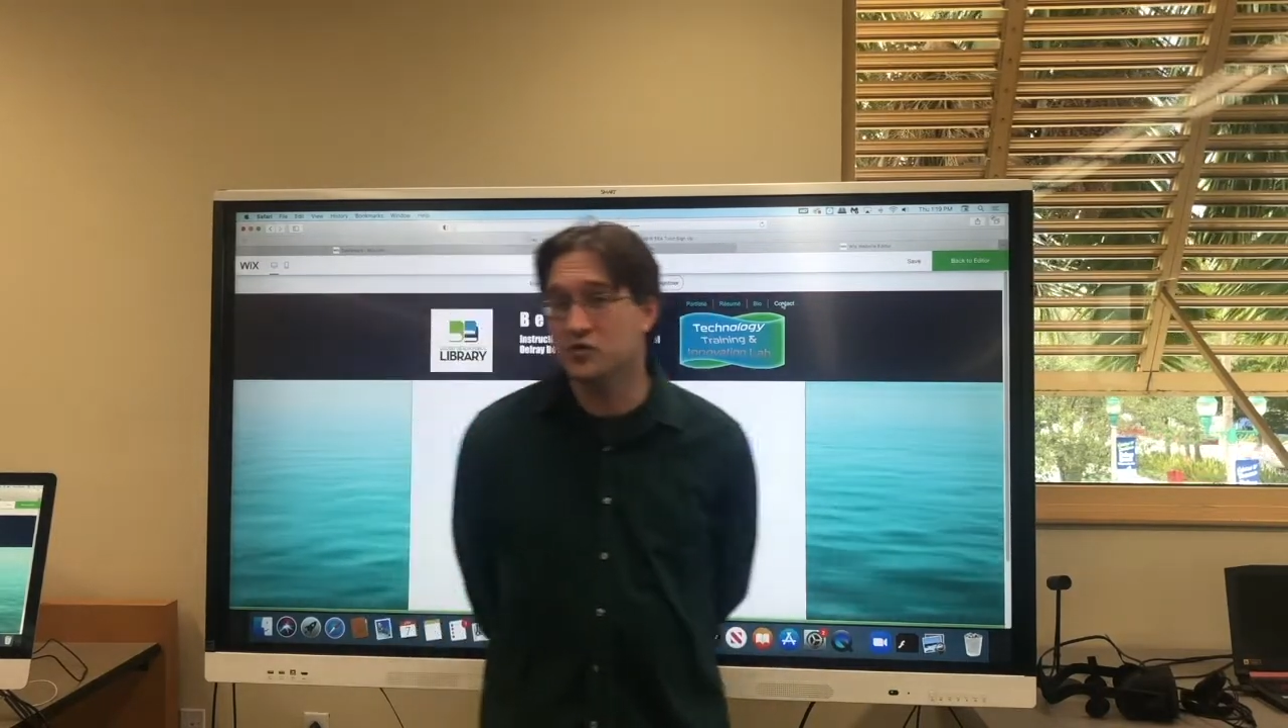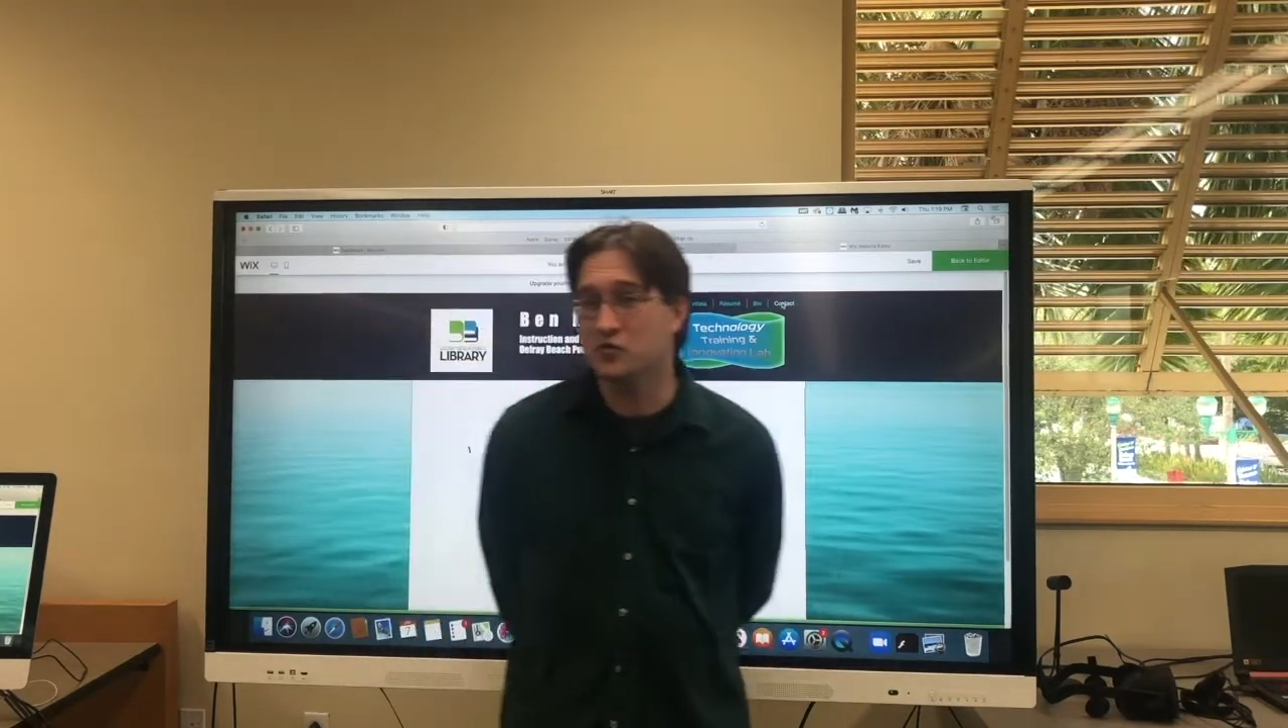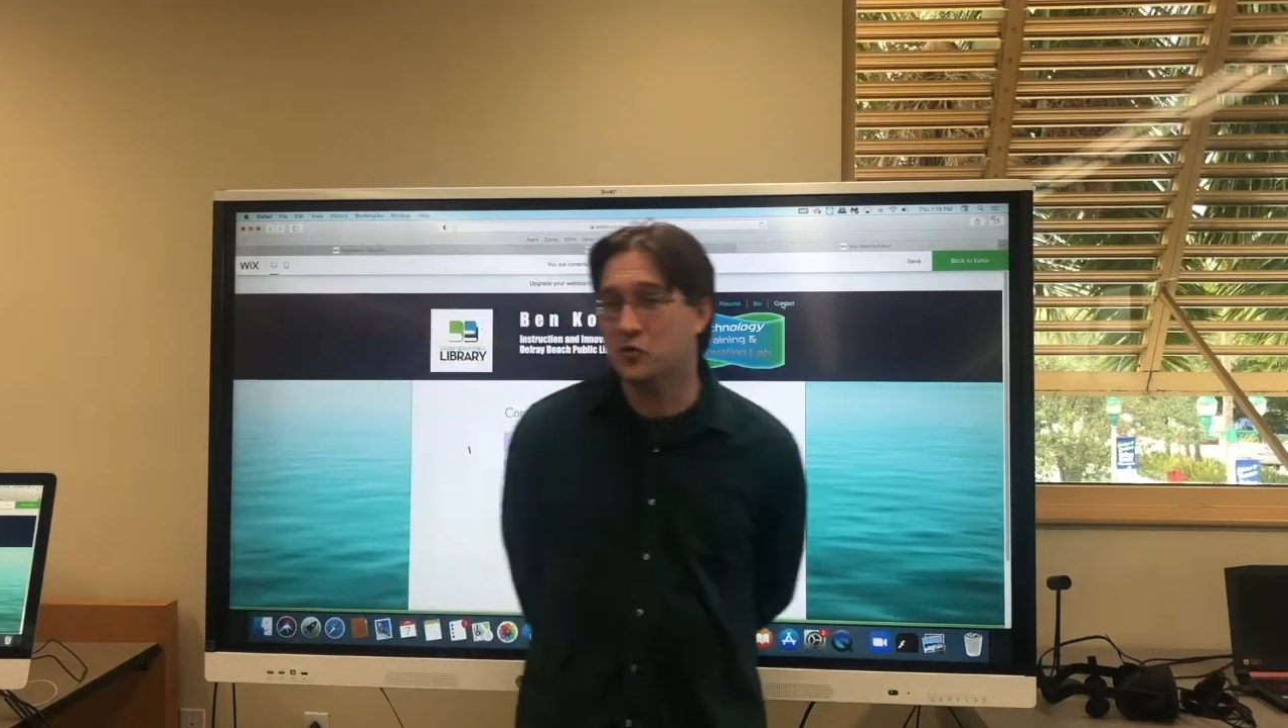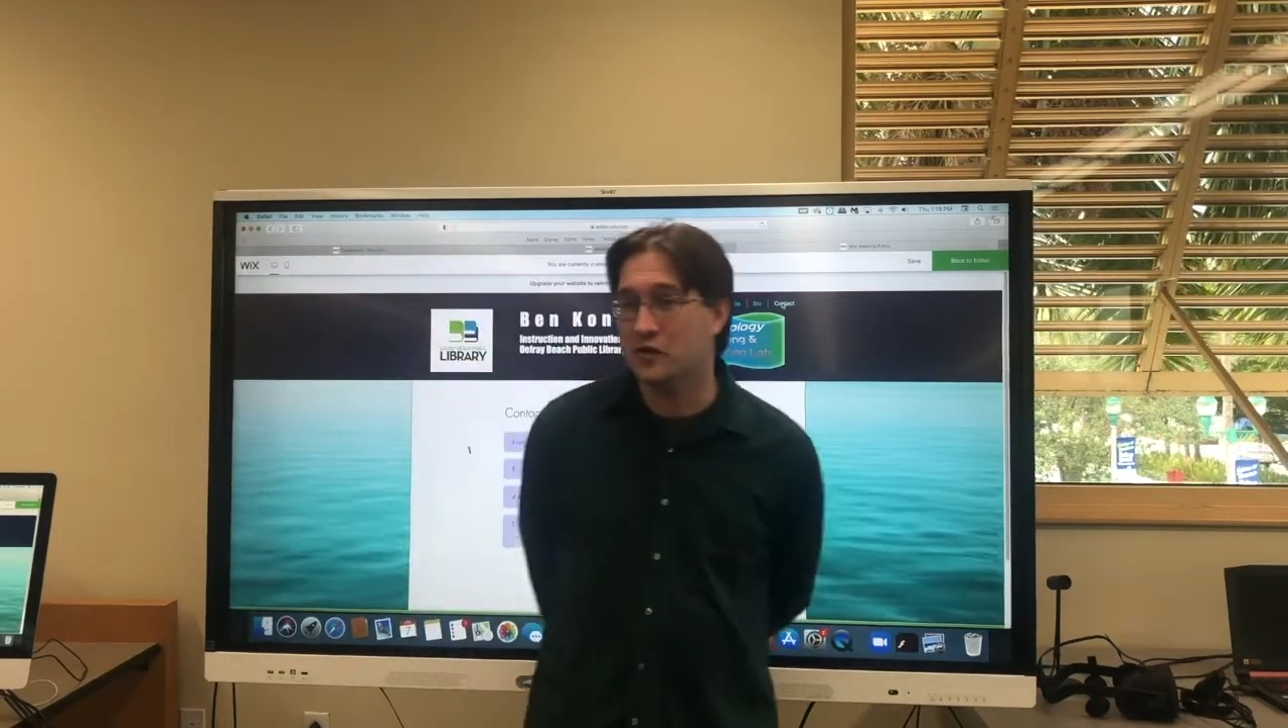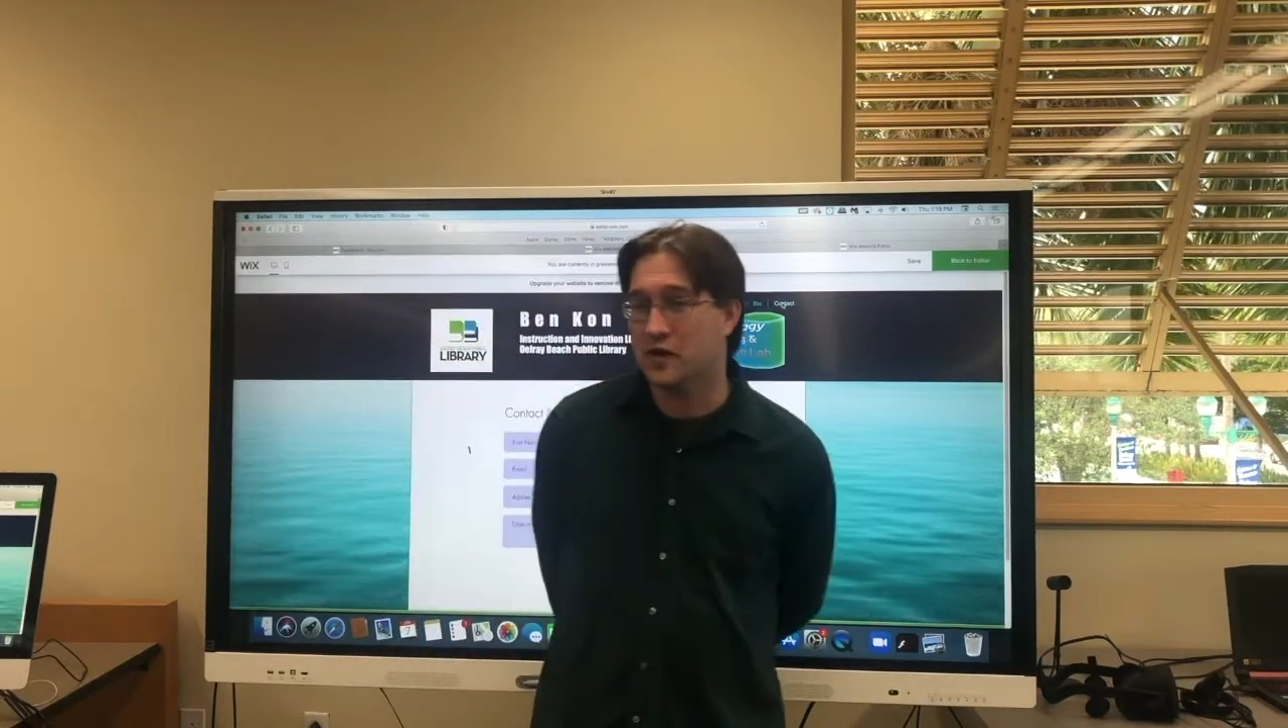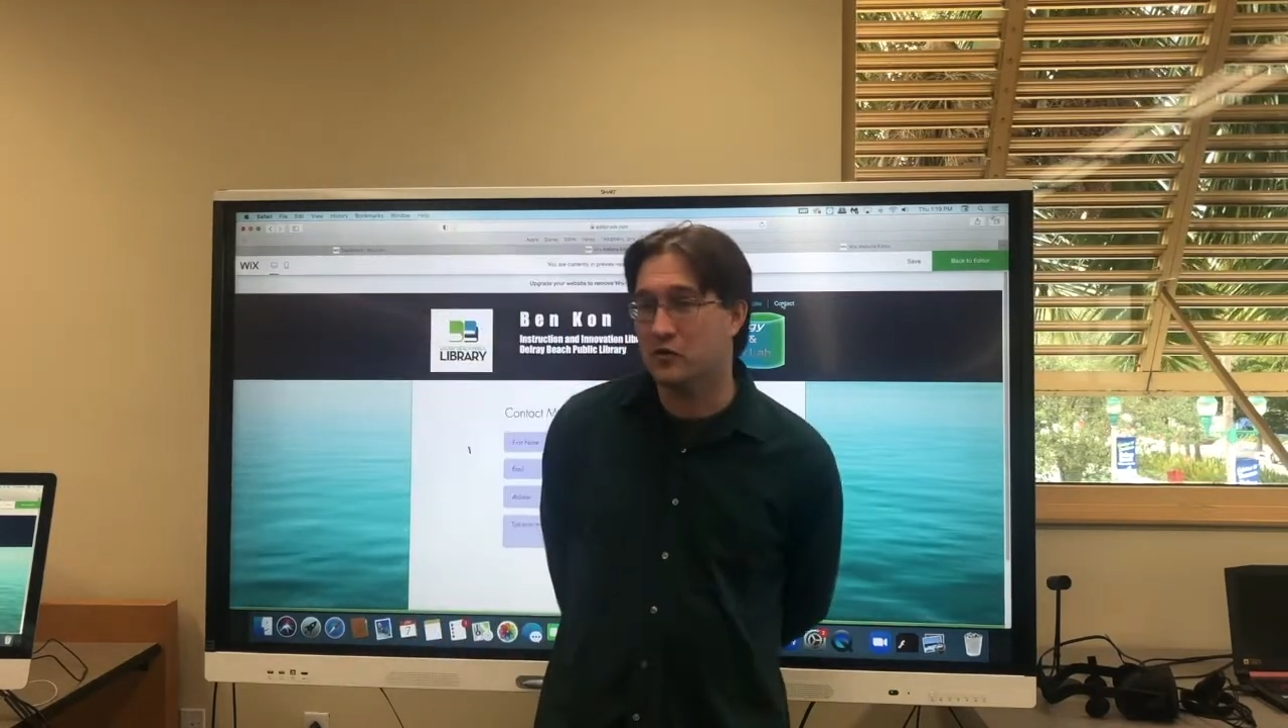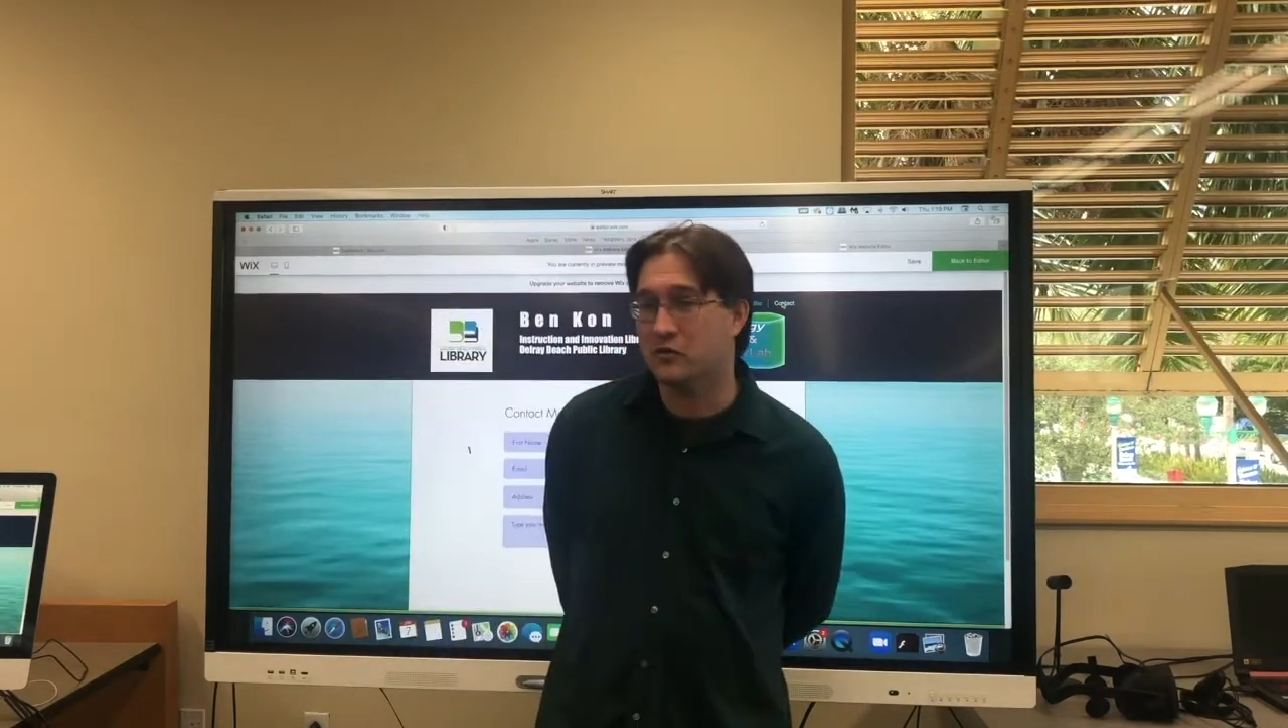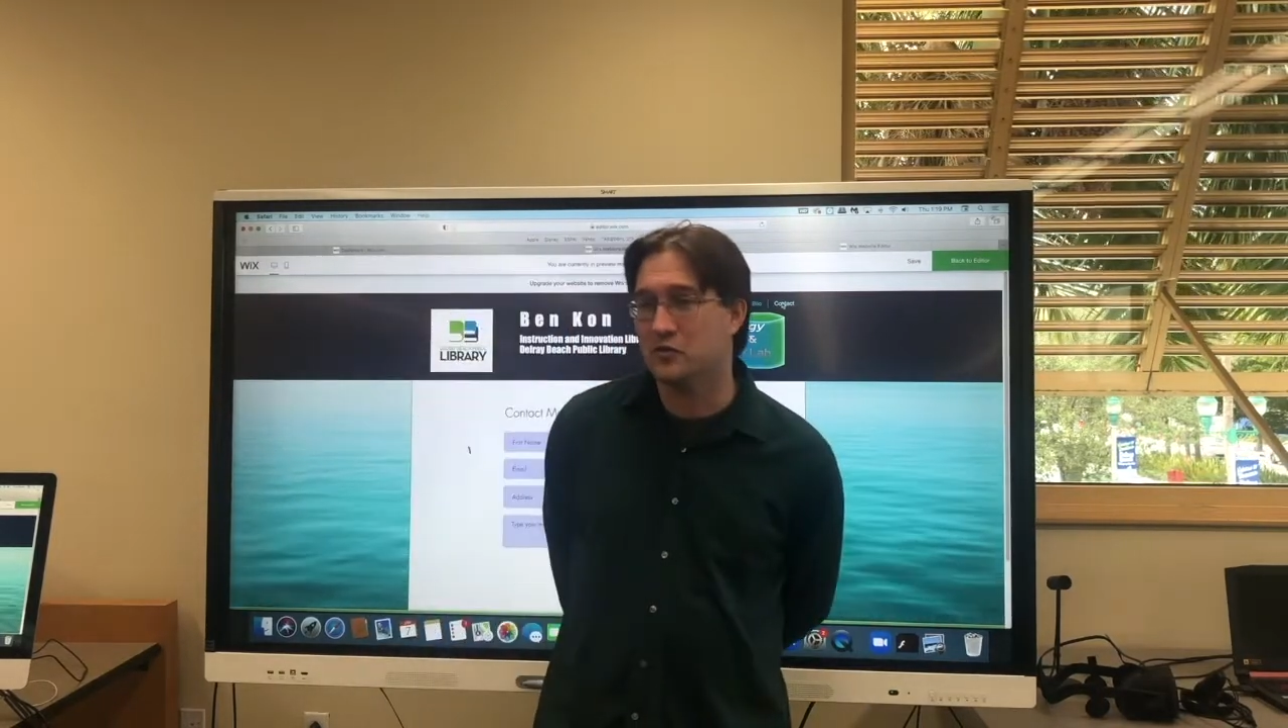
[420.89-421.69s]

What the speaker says: for it, however.